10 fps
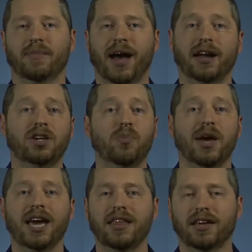How do you
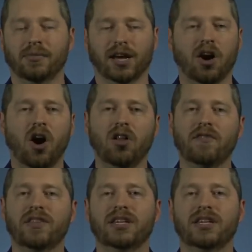pay them? Like all of the